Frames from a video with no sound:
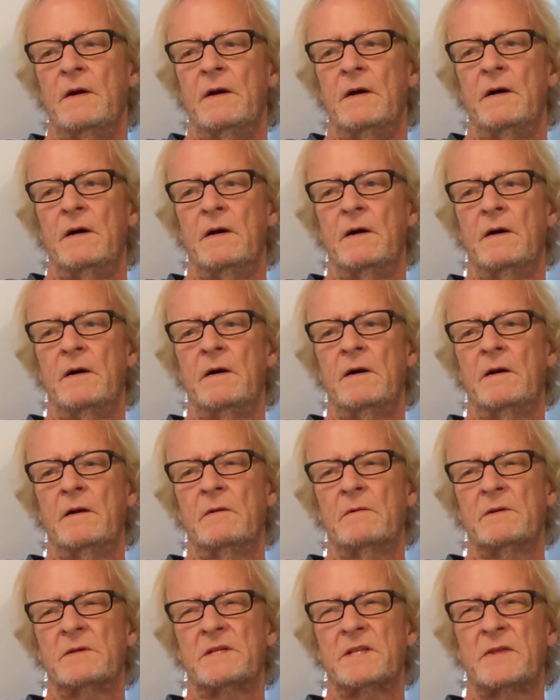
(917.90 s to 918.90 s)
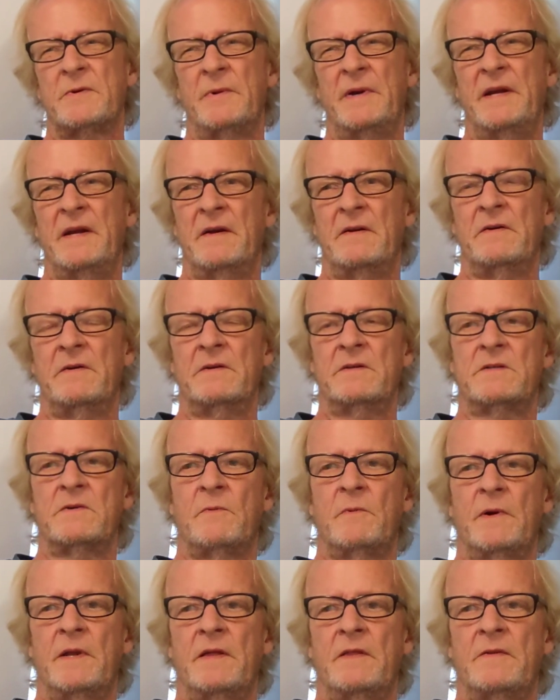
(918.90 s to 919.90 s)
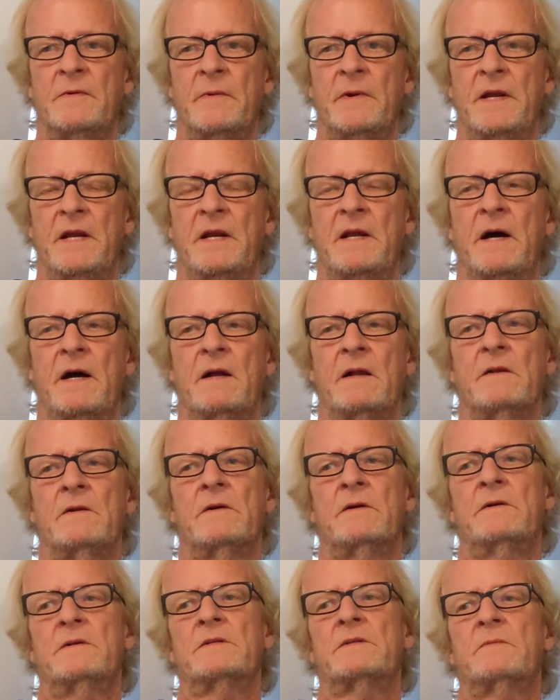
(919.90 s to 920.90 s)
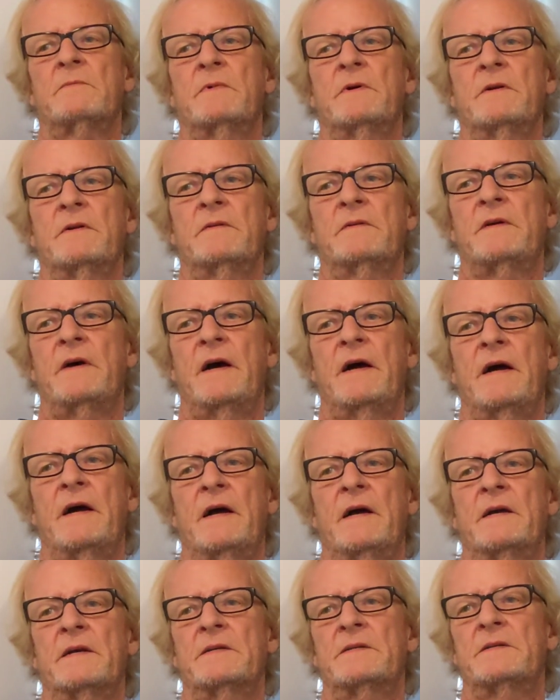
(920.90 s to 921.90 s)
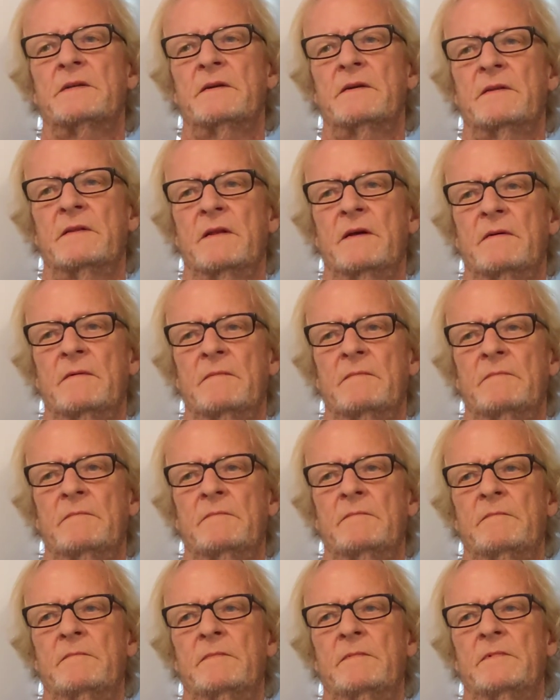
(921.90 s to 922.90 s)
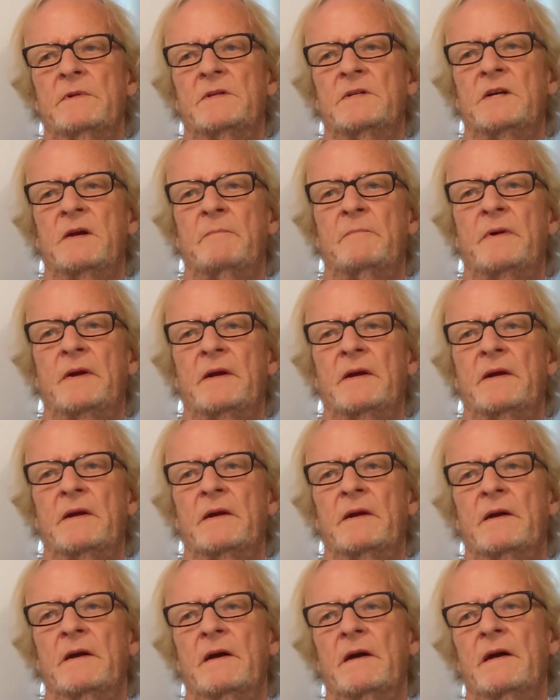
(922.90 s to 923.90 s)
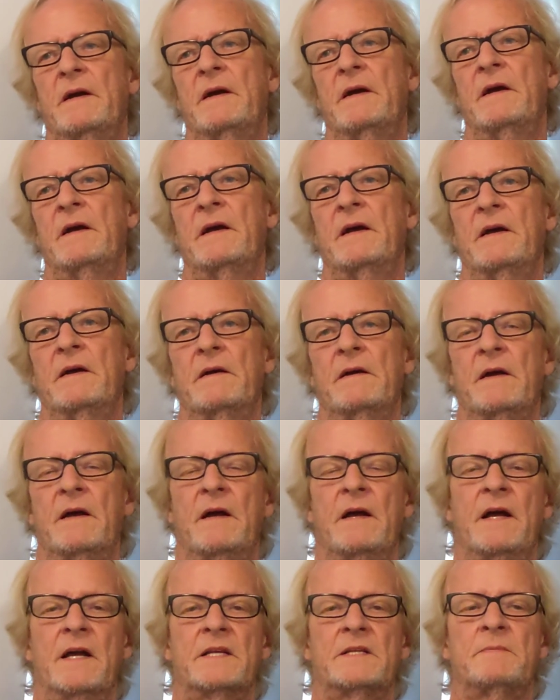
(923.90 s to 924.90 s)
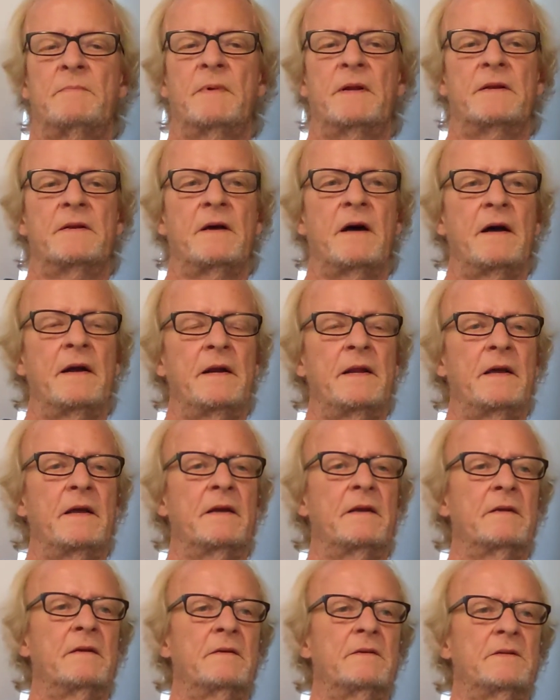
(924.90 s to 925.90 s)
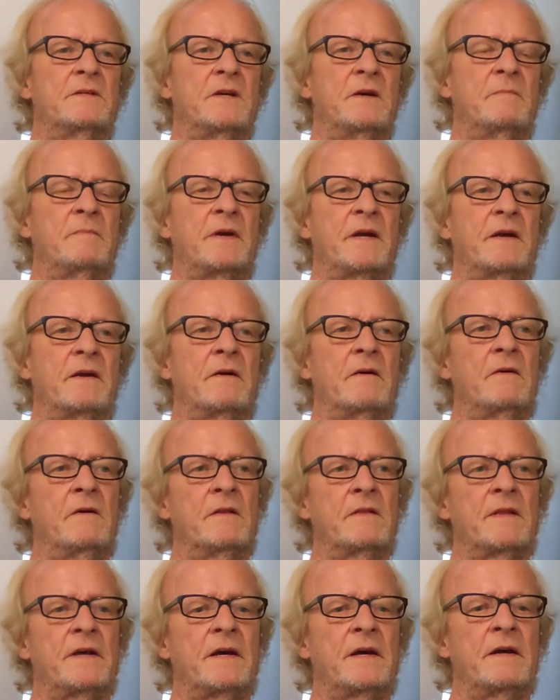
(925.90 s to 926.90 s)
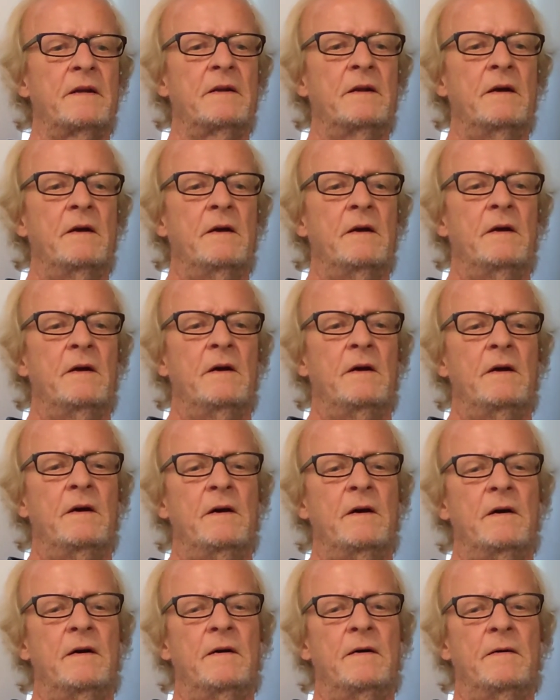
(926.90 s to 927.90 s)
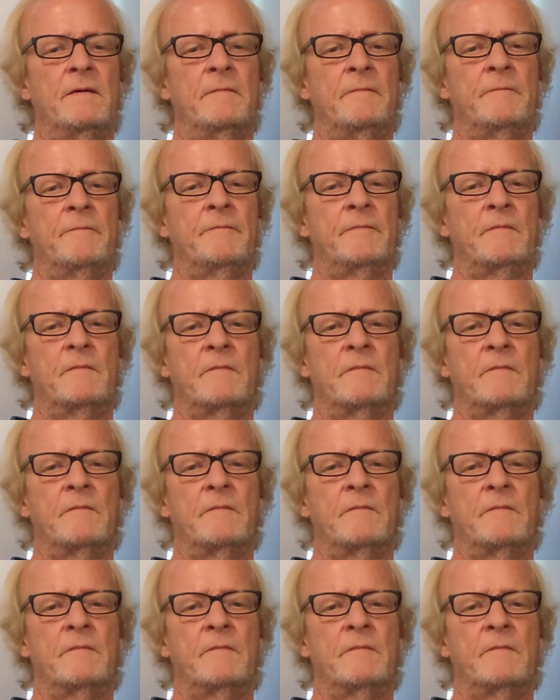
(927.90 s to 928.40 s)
It was $323 with tax and shipping, expediting shipping, and all that. Man,